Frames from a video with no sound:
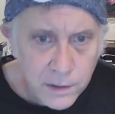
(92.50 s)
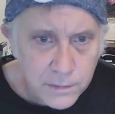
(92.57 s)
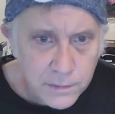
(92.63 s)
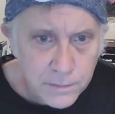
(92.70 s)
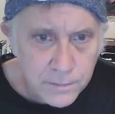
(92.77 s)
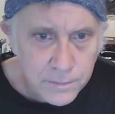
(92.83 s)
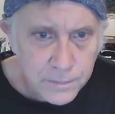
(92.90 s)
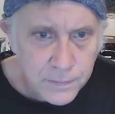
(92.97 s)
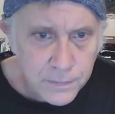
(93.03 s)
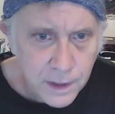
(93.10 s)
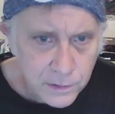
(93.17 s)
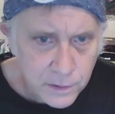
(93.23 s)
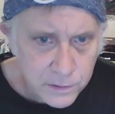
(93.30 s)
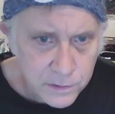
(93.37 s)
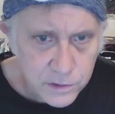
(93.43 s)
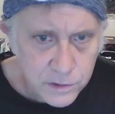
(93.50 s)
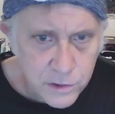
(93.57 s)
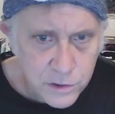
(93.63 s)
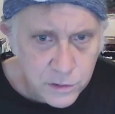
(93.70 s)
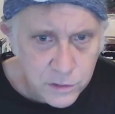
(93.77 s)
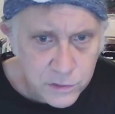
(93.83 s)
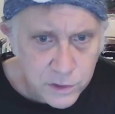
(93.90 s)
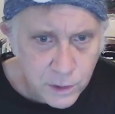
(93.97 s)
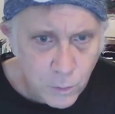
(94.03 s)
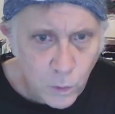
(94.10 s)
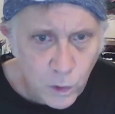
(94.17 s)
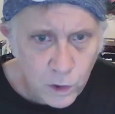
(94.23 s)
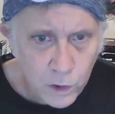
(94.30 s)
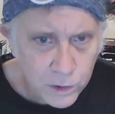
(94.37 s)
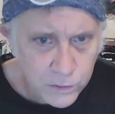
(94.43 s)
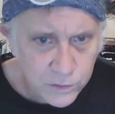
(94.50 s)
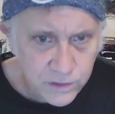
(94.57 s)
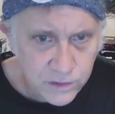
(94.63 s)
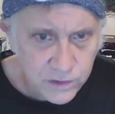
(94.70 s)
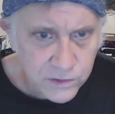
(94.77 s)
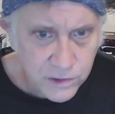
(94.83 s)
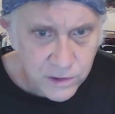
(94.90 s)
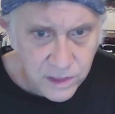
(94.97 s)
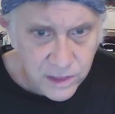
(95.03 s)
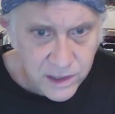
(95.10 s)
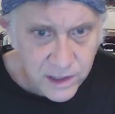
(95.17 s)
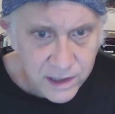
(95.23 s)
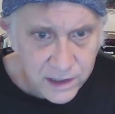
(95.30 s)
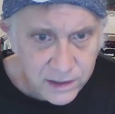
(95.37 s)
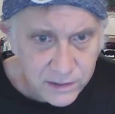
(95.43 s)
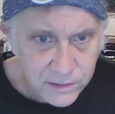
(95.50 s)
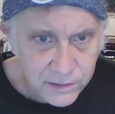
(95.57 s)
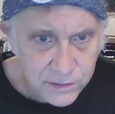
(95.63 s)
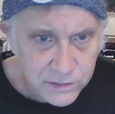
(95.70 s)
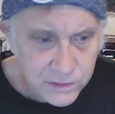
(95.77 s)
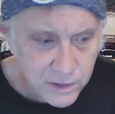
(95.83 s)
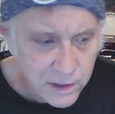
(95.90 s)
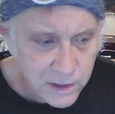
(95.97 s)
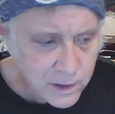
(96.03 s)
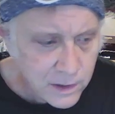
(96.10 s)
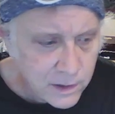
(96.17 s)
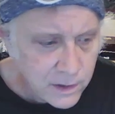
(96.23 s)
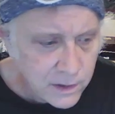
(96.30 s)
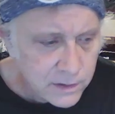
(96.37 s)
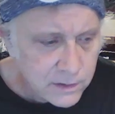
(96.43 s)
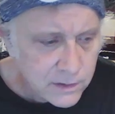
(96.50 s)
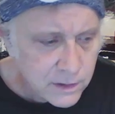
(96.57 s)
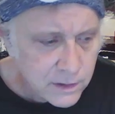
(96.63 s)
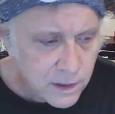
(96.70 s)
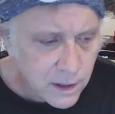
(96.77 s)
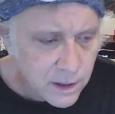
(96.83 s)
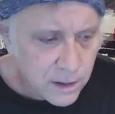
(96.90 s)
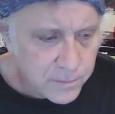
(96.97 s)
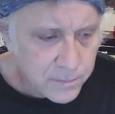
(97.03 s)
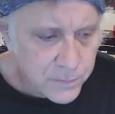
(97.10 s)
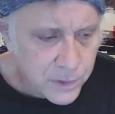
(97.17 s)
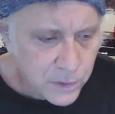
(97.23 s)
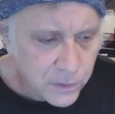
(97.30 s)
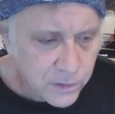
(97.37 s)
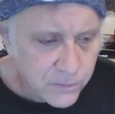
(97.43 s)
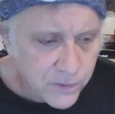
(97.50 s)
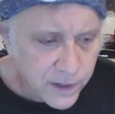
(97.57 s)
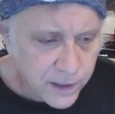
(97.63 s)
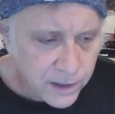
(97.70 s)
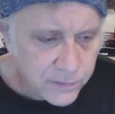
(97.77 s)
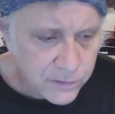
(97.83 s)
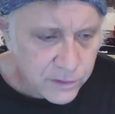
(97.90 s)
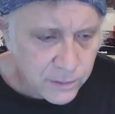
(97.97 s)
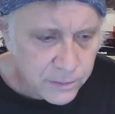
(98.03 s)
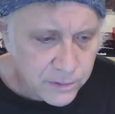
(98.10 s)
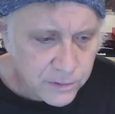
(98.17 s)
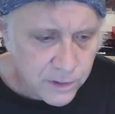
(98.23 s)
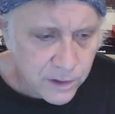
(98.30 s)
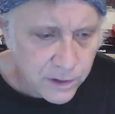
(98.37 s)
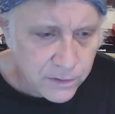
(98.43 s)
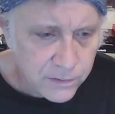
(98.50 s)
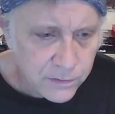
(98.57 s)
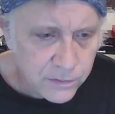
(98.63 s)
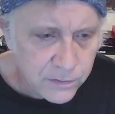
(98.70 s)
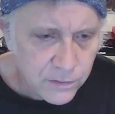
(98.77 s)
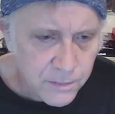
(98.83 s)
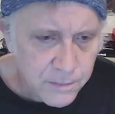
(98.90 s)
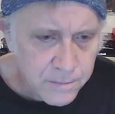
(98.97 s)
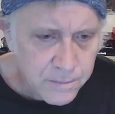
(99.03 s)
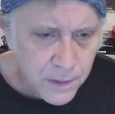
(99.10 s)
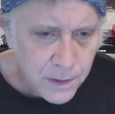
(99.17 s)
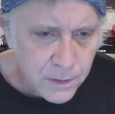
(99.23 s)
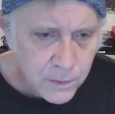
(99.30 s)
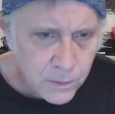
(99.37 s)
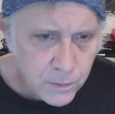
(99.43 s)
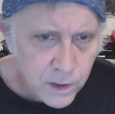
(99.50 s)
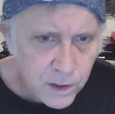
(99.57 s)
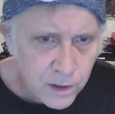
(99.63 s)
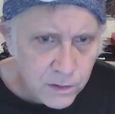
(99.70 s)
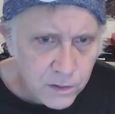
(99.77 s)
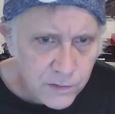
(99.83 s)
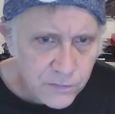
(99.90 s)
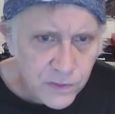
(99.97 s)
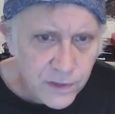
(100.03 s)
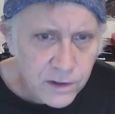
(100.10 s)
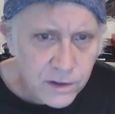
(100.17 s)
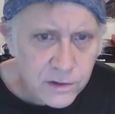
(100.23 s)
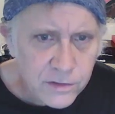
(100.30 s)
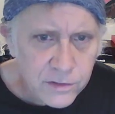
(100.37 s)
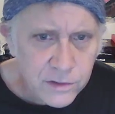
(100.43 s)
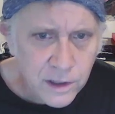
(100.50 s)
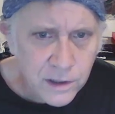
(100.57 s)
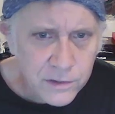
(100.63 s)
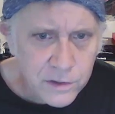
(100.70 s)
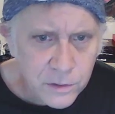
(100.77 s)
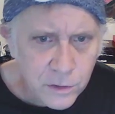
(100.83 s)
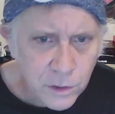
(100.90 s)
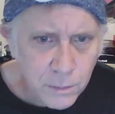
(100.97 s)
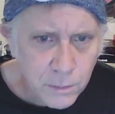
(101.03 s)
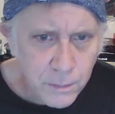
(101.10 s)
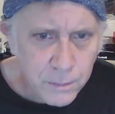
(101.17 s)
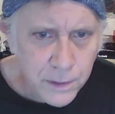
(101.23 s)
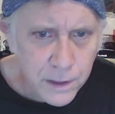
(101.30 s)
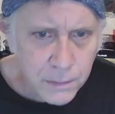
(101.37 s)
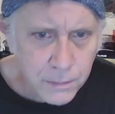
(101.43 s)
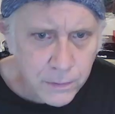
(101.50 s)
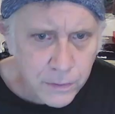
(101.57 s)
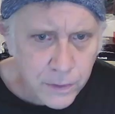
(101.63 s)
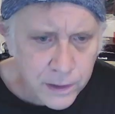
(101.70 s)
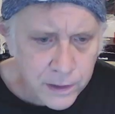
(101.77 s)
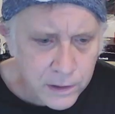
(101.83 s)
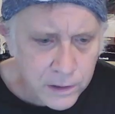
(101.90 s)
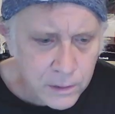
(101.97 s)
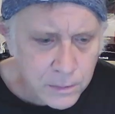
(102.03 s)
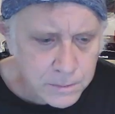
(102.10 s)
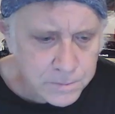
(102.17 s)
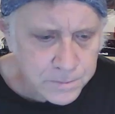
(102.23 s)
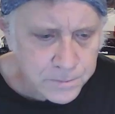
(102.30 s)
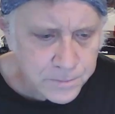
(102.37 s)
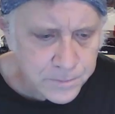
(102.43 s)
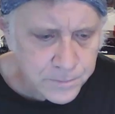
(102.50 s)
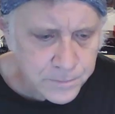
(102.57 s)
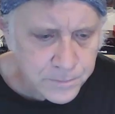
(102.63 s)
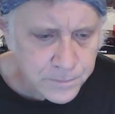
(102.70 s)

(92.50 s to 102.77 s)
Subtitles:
front, that they're just using words as things to advance themselves. Well, if there is such a group of people there